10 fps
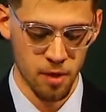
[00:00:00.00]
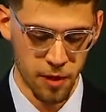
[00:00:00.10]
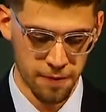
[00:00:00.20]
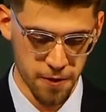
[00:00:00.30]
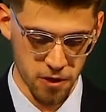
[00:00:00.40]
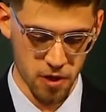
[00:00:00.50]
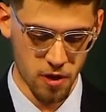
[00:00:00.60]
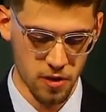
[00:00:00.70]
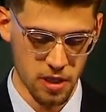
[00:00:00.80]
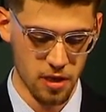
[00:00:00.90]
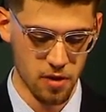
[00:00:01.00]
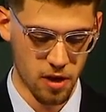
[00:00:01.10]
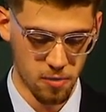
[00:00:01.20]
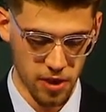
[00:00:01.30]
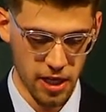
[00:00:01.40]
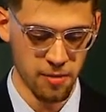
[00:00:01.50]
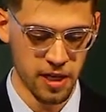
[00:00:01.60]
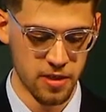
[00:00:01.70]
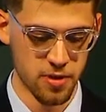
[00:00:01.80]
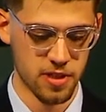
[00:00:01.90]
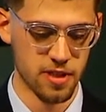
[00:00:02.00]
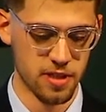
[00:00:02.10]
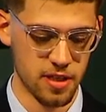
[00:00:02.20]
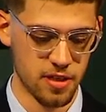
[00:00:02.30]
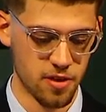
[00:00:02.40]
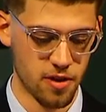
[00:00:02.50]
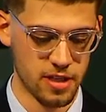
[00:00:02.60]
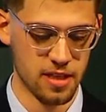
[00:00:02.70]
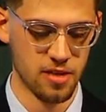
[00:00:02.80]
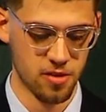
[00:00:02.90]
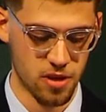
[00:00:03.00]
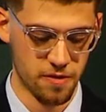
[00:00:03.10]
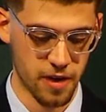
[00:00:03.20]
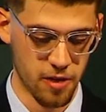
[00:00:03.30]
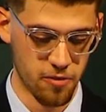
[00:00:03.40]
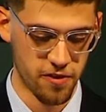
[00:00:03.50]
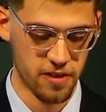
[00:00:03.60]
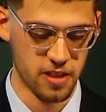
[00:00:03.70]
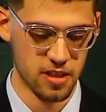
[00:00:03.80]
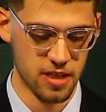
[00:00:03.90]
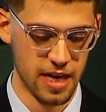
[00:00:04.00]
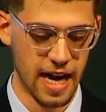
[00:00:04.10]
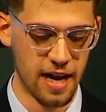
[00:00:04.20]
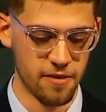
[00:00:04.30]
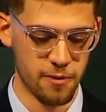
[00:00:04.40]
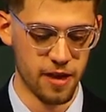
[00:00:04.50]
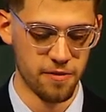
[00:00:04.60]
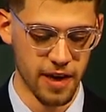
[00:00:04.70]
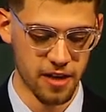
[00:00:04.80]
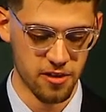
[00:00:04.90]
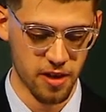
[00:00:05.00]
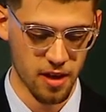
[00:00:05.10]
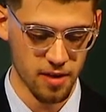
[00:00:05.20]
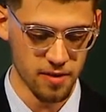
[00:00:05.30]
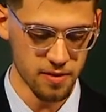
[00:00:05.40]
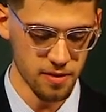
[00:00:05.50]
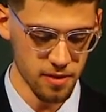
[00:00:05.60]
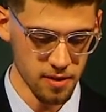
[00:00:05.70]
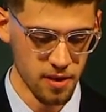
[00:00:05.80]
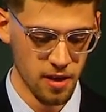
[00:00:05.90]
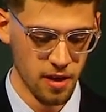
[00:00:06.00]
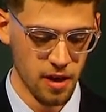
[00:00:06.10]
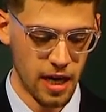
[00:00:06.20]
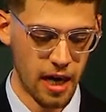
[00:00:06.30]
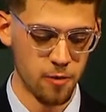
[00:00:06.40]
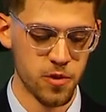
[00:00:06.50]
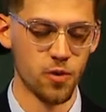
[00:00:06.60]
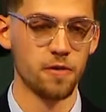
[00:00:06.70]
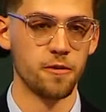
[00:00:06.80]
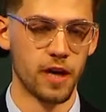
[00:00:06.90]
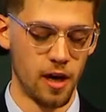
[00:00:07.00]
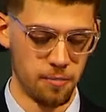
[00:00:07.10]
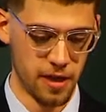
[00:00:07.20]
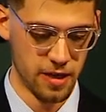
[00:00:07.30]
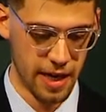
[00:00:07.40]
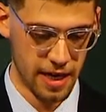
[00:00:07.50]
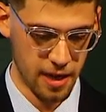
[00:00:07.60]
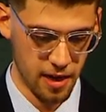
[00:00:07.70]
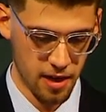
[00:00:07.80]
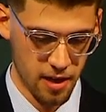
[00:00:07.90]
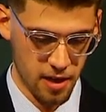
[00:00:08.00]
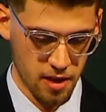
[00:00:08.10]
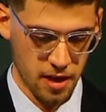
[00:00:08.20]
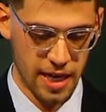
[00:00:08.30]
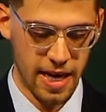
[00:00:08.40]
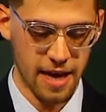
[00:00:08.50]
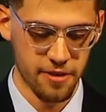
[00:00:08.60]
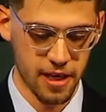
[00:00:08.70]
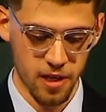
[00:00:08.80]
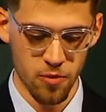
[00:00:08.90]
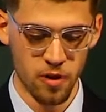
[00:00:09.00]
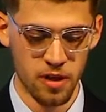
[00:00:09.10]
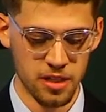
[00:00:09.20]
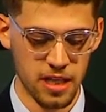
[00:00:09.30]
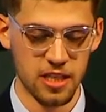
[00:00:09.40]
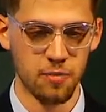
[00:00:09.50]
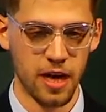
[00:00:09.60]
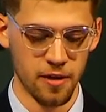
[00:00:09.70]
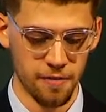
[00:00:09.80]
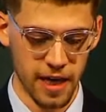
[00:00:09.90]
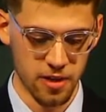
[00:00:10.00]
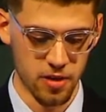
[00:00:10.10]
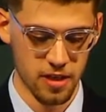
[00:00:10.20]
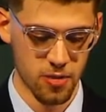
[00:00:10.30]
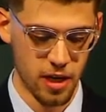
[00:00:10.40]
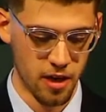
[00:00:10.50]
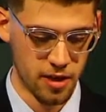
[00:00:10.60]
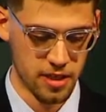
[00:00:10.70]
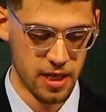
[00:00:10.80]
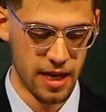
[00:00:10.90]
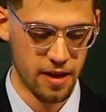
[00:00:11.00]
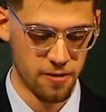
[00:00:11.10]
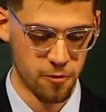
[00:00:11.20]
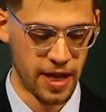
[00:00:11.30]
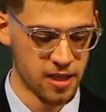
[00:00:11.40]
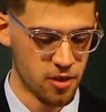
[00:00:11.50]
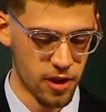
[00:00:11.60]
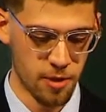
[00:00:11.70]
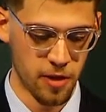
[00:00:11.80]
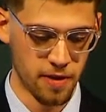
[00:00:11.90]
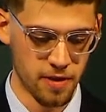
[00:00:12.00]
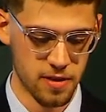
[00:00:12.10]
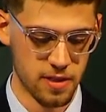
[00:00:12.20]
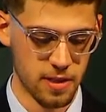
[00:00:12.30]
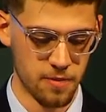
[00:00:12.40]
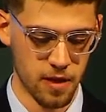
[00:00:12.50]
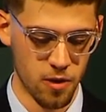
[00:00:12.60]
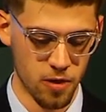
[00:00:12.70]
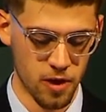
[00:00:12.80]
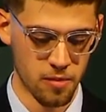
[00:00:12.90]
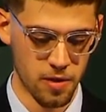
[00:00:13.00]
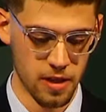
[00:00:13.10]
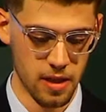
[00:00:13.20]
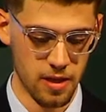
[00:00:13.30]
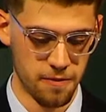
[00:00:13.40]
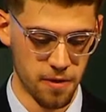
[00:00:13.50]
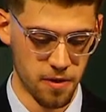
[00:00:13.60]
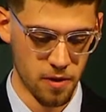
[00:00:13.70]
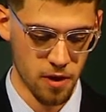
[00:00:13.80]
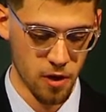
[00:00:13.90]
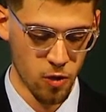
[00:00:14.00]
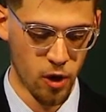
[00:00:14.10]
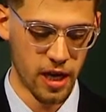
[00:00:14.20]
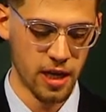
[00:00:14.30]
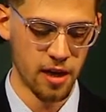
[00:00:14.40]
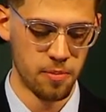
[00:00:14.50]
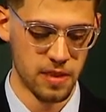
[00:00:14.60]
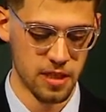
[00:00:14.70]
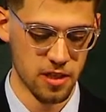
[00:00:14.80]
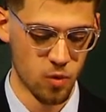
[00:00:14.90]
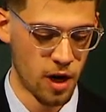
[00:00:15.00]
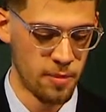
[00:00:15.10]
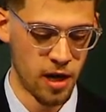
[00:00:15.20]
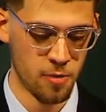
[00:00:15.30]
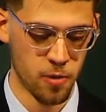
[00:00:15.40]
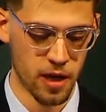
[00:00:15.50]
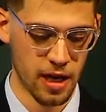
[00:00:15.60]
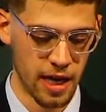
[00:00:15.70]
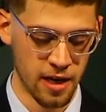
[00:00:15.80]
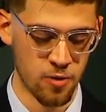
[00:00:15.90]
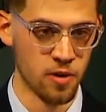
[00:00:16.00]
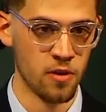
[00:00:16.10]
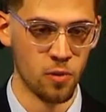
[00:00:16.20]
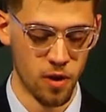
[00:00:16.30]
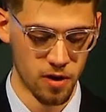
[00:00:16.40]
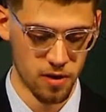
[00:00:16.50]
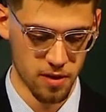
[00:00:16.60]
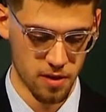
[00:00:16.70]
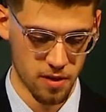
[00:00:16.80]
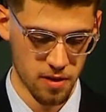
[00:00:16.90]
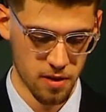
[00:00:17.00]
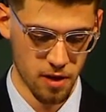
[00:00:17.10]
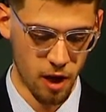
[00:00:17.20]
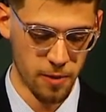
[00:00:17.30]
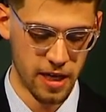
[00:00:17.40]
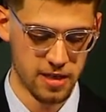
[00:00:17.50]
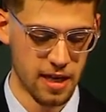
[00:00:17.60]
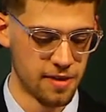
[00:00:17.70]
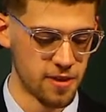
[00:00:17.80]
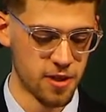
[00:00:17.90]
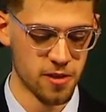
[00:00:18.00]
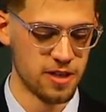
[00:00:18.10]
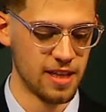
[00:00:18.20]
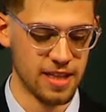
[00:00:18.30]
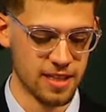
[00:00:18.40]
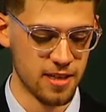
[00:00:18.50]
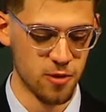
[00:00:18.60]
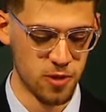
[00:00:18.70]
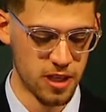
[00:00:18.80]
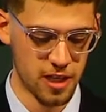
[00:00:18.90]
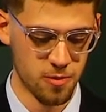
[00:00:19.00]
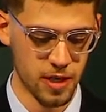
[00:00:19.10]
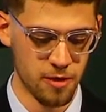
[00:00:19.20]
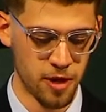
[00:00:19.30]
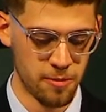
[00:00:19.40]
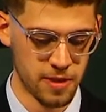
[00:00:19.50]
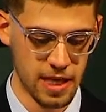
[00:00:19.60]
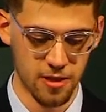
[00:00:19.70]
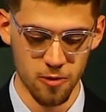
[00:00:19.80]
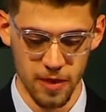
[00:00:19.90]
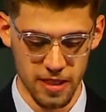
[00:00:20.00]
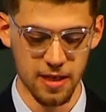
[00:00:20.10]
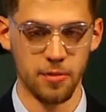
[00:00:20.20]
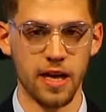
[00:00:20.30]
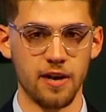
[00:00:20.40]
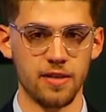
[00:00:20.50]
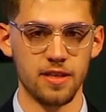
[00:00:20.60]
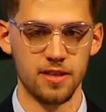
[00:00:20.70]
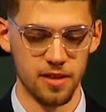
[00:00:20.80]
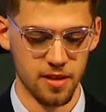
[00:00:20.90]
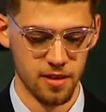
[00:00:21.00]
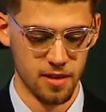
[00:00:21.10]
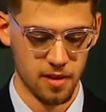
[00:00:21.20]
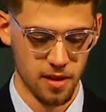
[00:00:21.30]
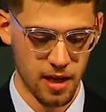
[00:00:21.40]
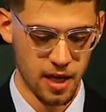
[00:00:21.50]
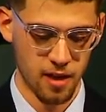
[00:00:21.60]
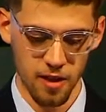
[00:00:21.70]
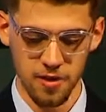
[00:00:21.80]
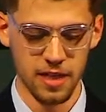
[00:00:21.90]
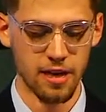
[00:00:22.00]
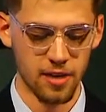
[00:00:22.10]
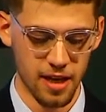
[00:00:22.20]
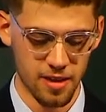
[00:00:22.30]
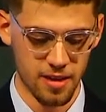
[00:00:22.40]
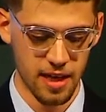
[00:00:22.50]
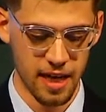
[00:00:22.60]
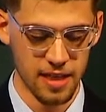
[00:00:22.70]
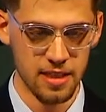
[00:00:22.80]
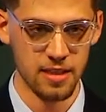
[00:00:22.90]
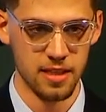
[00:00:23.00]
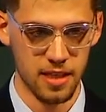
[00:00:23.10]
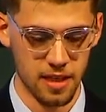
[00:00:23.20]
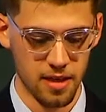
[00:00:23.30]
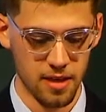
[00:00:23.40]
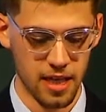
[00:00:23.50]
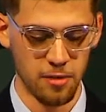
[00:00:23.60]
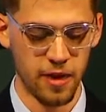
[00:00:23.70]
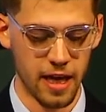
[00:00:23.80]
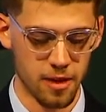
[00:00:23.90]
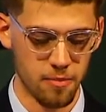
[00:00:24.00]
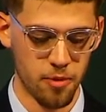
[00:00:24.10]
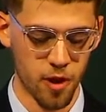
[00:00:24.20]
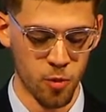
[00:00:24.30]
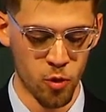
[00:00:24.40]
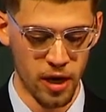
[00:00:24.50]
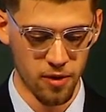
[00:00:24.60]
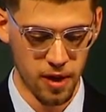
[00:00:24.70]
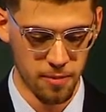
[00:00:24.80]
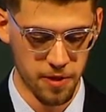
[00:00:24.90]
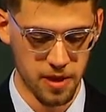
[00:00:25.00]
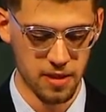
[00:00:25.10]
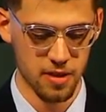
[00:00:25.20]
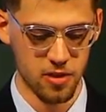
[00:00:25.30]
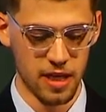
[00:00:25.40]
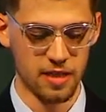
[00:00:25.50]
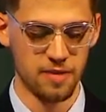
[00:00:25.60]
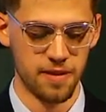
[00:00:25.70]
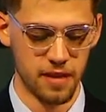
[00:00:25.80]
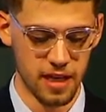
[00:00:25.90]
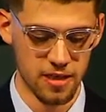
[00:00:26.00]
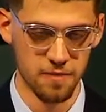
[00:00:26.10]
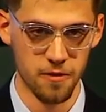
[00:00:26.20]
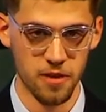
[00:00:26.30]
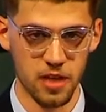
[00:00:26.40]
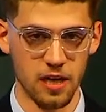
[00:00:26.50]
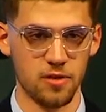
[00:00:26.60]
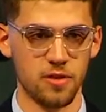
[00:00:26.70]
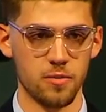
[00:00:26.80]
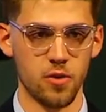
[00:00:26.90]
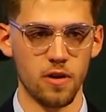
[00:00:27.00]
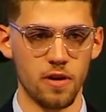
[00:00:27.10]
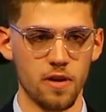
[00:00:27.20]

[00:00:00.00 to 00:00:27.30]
My future goals include completing my two associate's degrees and the certificate of proficiency in additive manufacturing. I hope to work for a company that can have a key role in changing manufacturing as we know it today, from antiquated methods to something newer and completely different. Working in a position where I may end up working anywhere in the world, all because I never chose to listen to who judged me and my potential based on my heritage. In closing, I would like to thank AT&T, KeyBank, Bernie Moreno Companies, and the Tri-C Foundation for their generous support.